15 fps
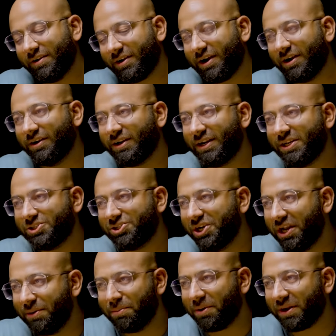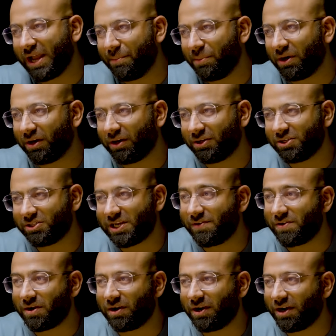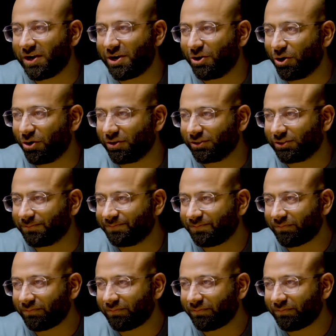a country's GDP per capita touches $700-$800,